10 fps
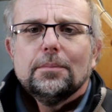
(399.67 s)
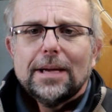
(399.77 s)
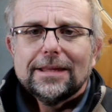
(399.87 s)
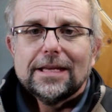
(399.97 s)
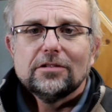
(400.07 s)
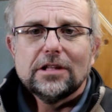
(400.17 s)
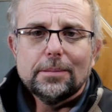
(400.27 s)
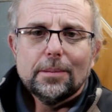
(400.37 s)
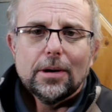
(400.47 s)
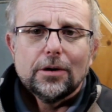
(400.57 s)
make that
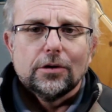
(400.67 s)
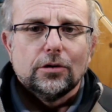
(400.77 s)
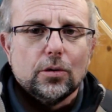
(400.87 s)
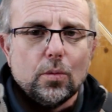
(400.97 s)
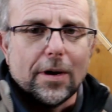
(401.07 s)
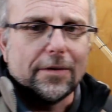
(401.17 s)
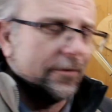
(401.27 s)
stepper motor do one